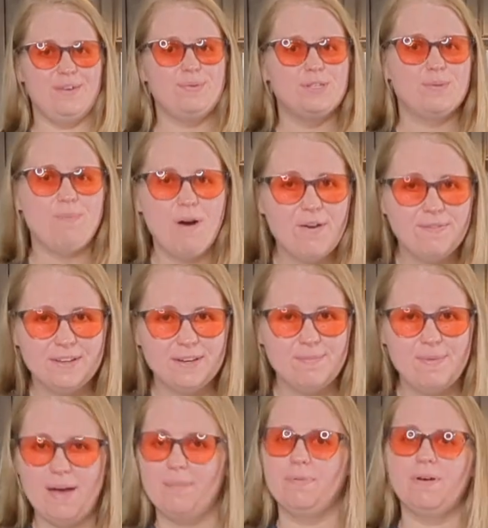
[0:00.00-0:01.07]
It was the perfect
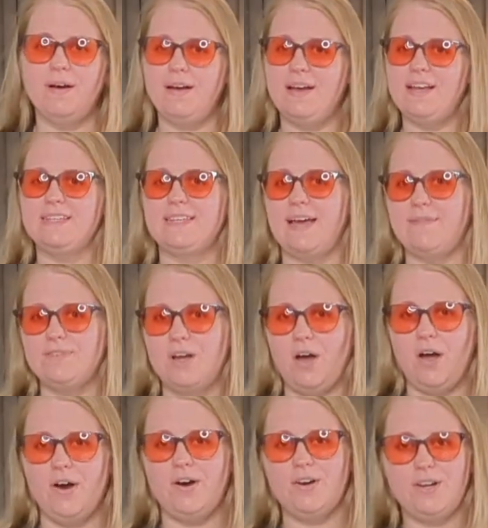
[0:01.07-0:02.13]
amount because I have
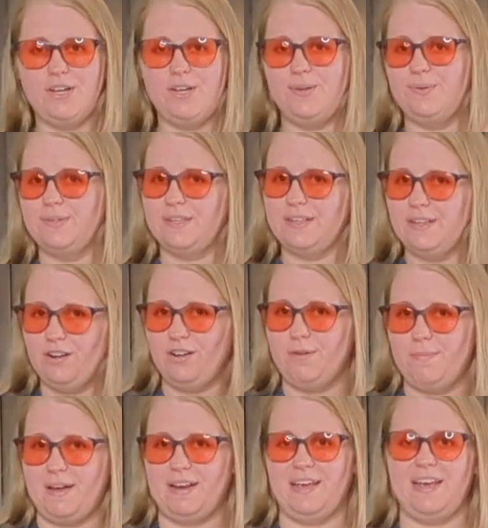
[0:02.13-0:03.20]
taught her to use a little
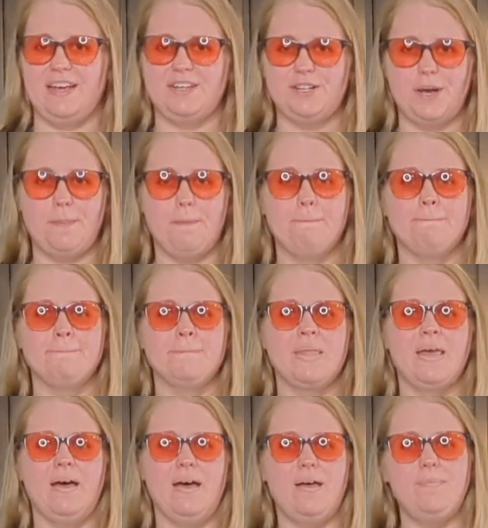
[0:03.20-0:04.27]
amount of ketchup.
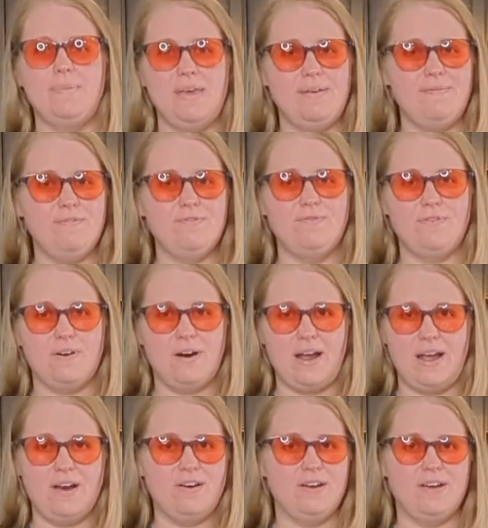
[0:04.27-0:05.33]
Even for
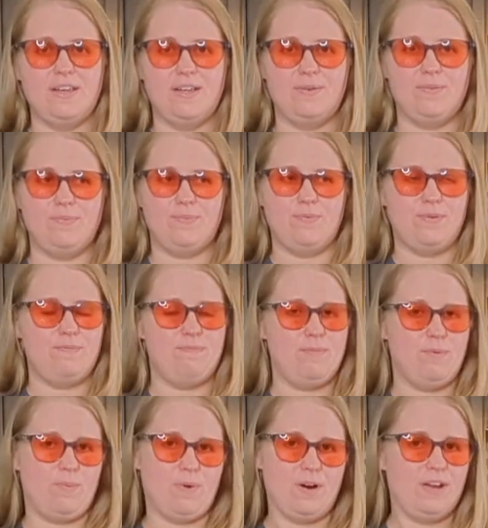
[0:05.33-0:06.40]
Erin, we've
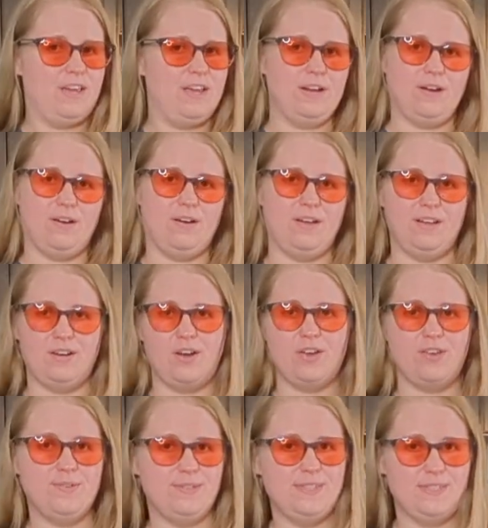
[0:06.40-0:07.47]
been working on
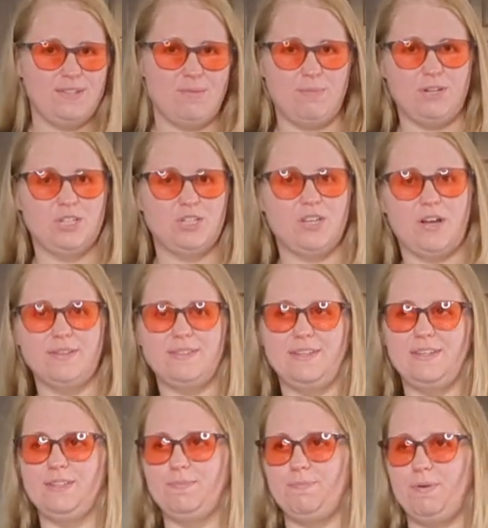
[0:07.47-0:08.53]
not using so much
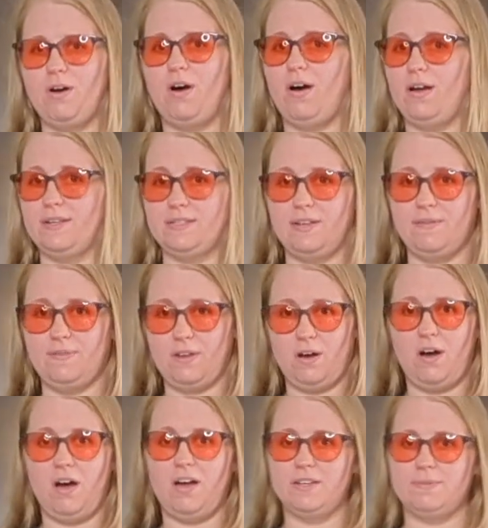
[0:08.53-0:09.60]
sauces because of the
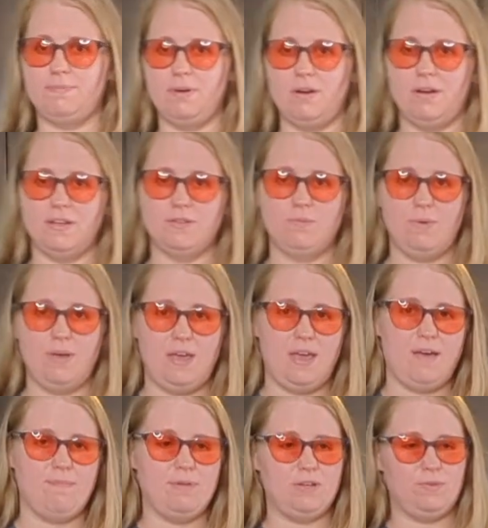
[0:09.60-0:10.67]
cost, because we
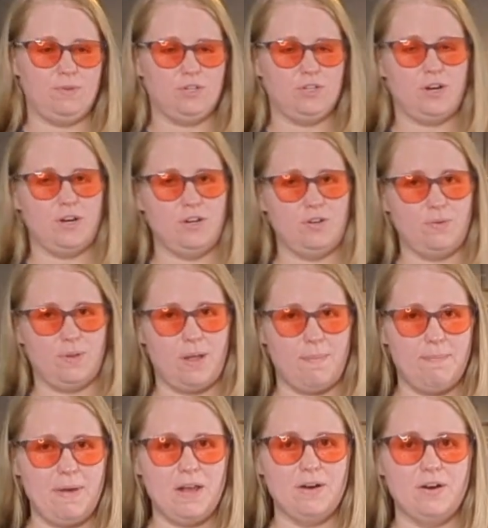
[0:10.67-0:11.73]
have been trying to do a
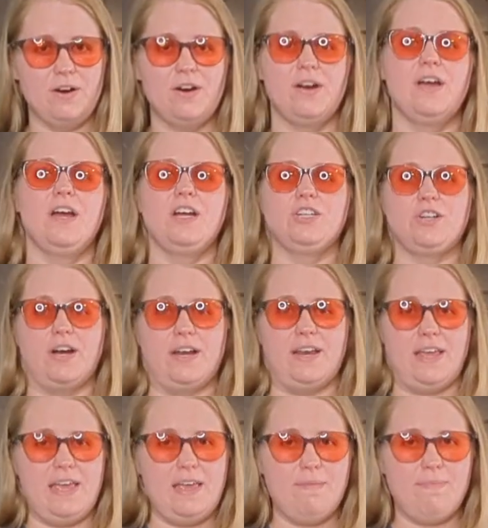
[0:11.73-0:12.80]
lot better, trying
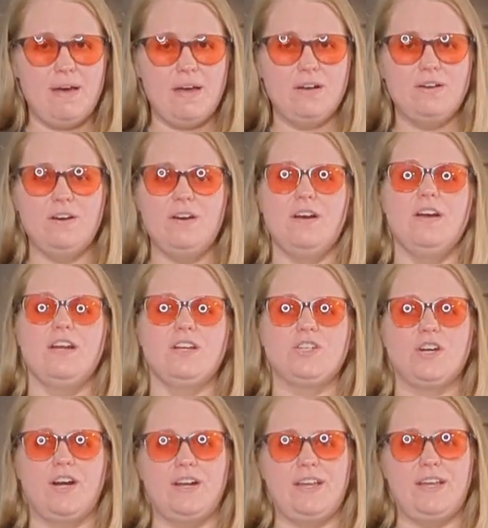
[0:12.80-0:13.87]
to eat better,
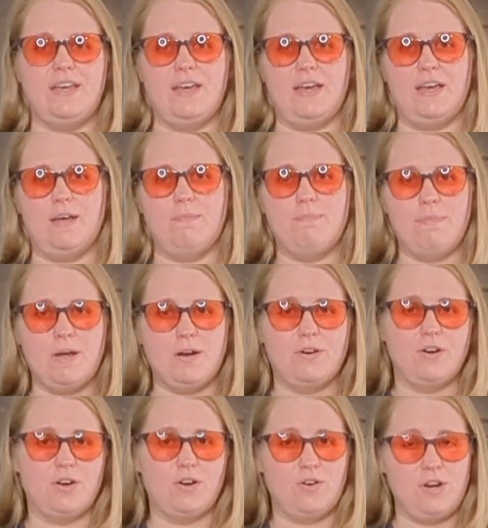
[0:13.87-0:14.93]
trying to get
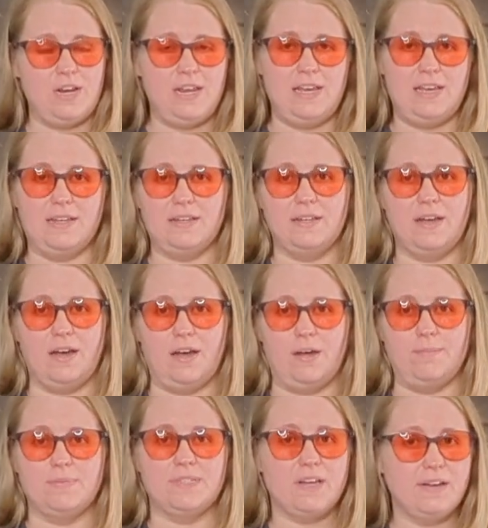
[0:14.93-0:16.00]
better ingredient
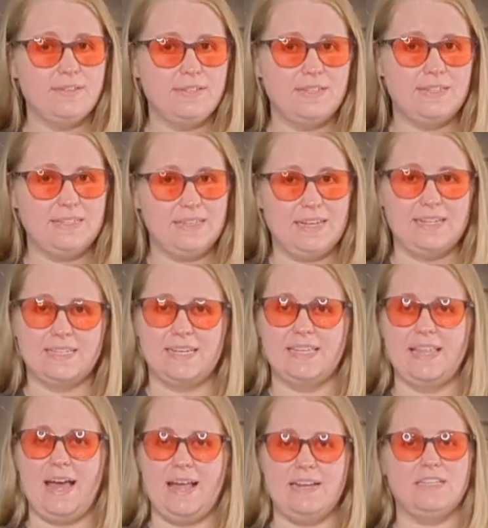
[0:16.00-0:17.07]
sauces and things
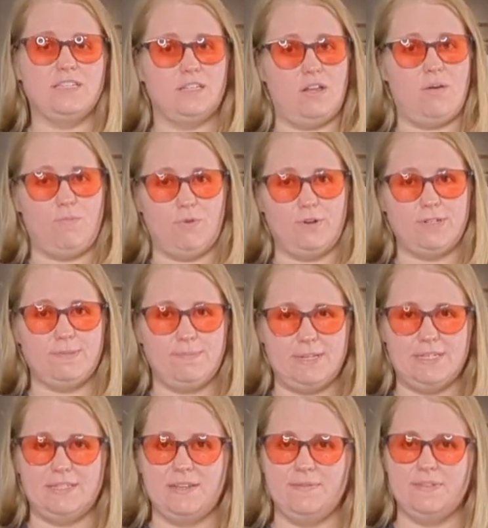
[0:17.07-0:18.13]
like that, and it's a lot more
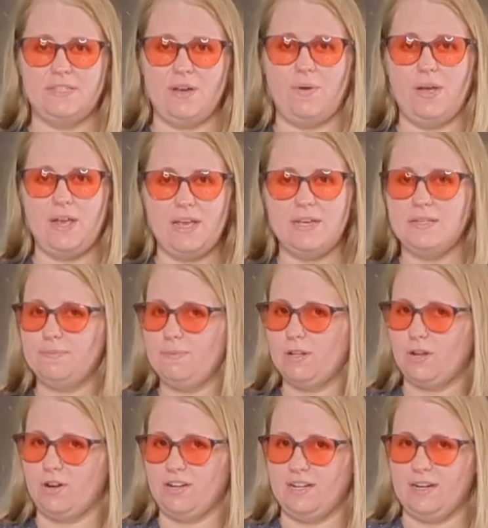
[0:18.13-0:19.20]
expensive. So he's been
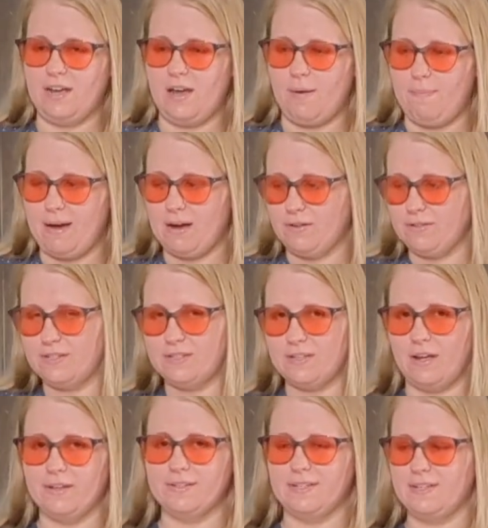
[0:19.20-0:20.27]
learning to cut back on the
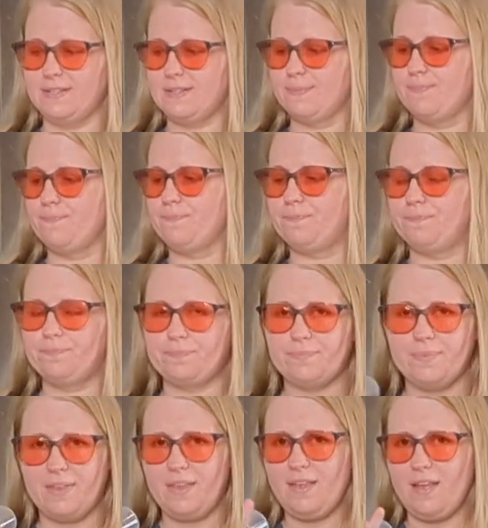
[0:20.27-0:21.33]
sauces.
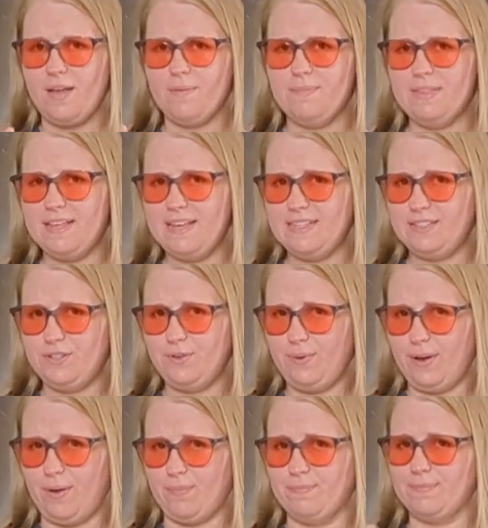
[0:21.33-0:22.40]
But these do
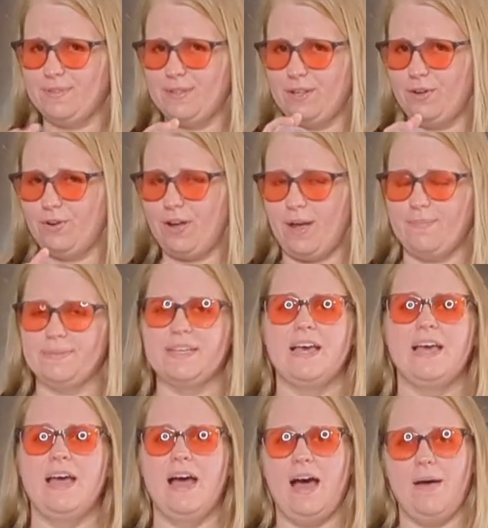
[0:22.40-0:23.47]
help, little cups.
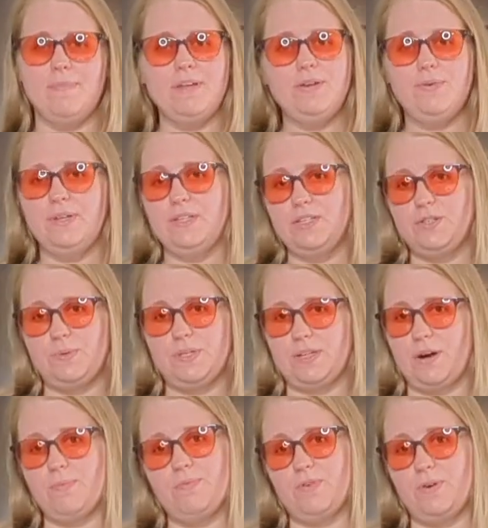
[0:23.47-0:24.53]
I've been doing this with
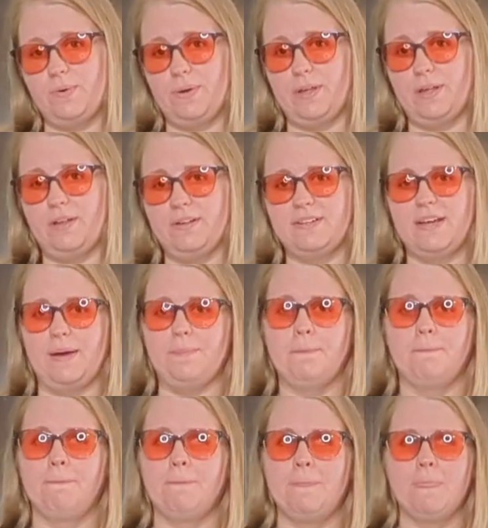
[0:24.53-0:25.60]
syrup for a really long time.
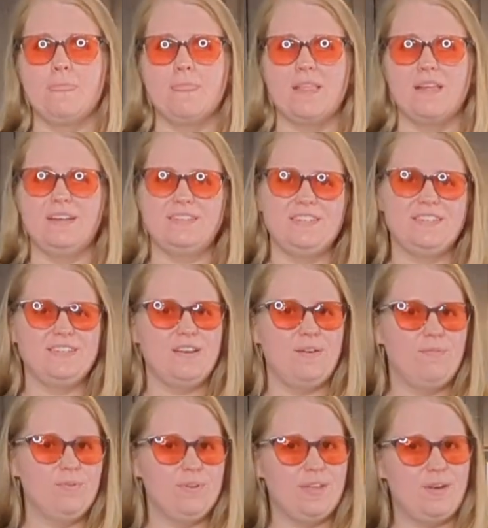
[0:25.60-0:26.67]
I just
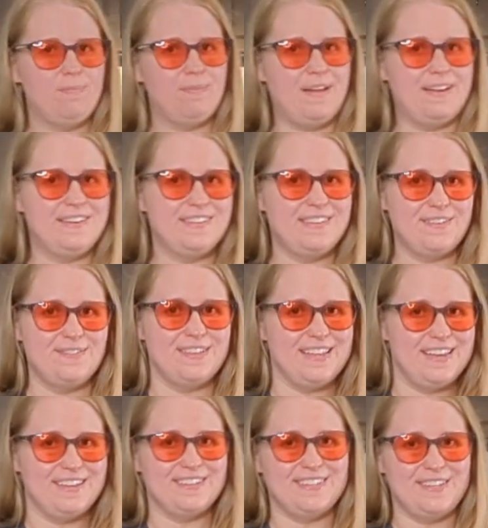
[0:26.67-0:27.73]
never really applied it to
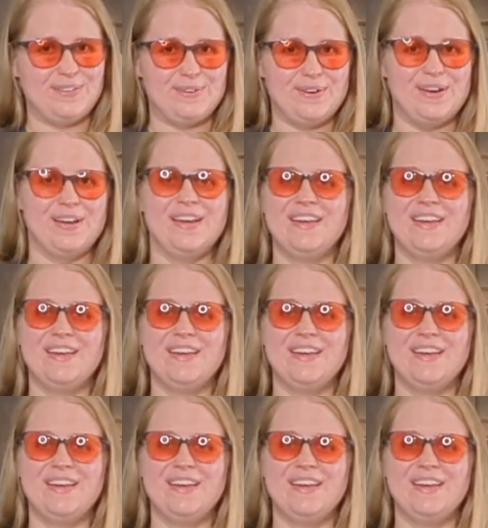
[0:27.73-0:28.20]
everything else either.